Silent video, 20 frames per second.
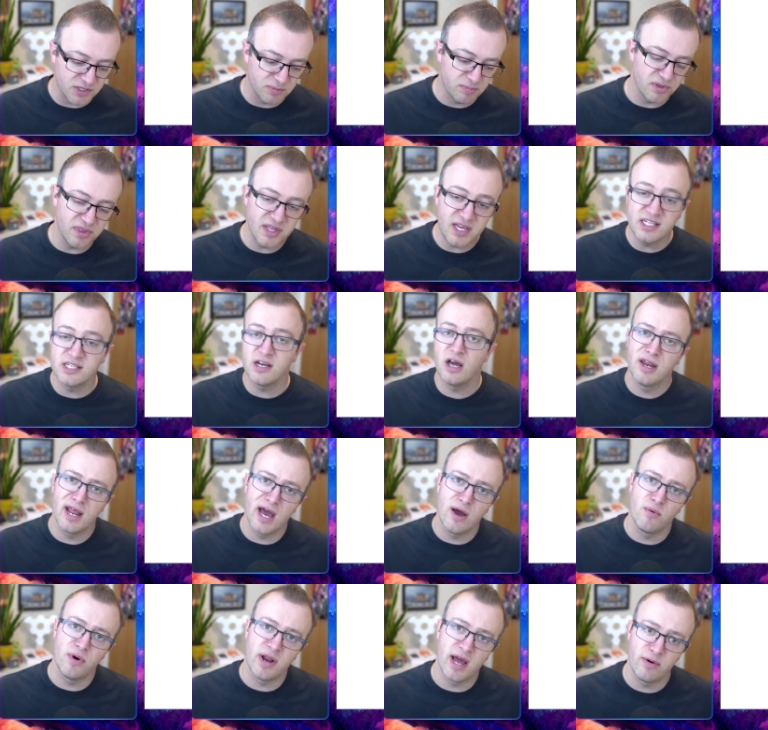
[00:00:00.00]
But these are
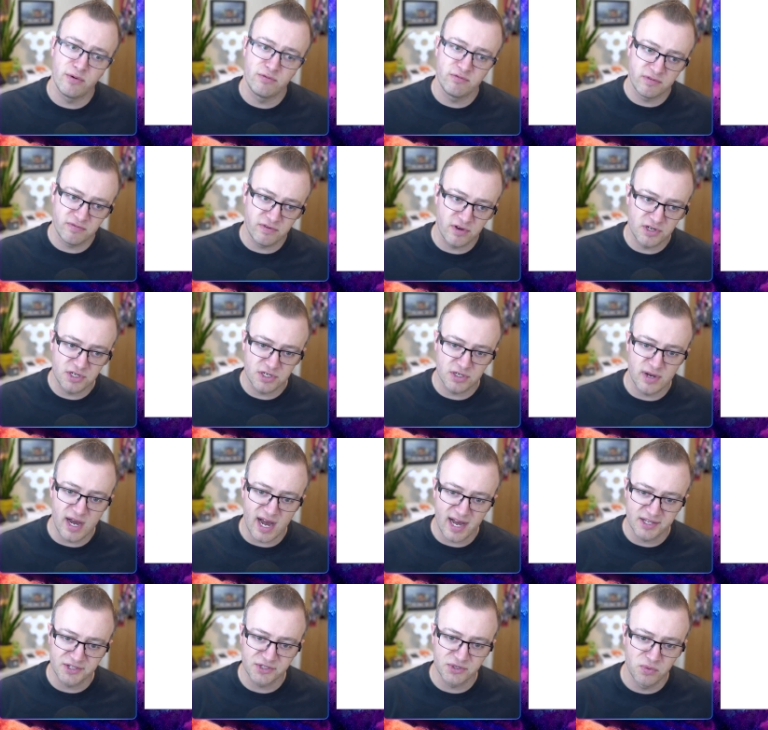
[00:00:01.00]
now what I would refer to
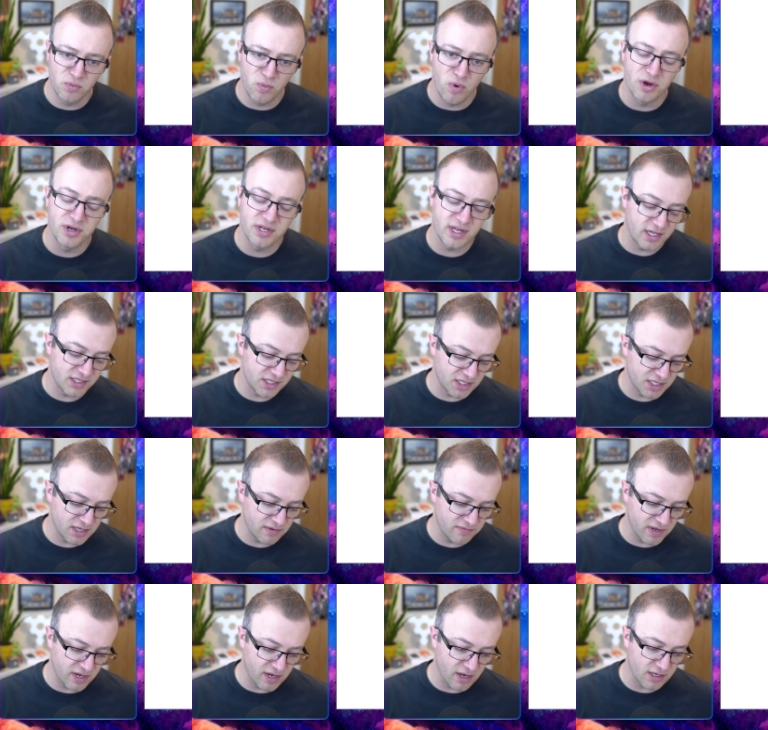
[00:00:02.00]
as 1-year
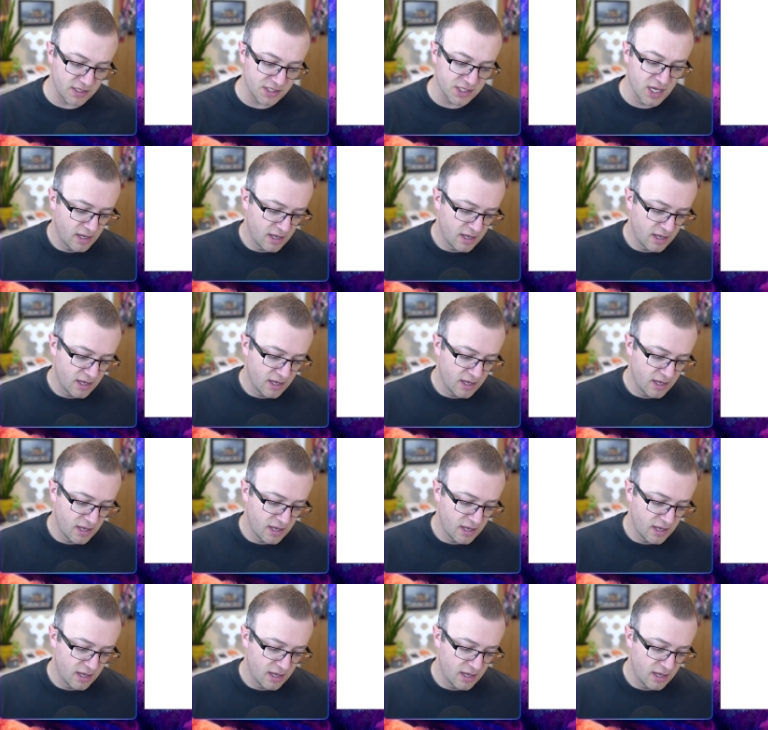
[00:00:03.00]
certificates.